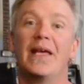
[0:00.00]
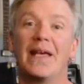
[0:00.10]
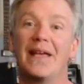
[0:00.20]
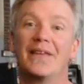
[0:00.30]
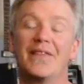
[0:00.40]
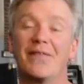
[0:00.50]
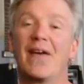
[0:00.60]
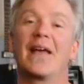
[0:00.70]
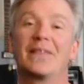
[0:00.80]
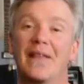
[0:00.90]
is the
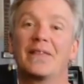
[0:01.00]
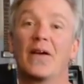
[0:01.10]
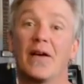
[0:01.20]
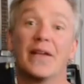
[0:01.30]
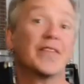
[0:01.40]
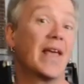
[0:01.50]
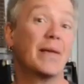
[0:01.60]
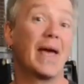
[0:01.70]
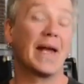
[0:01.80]
fact that there is a bad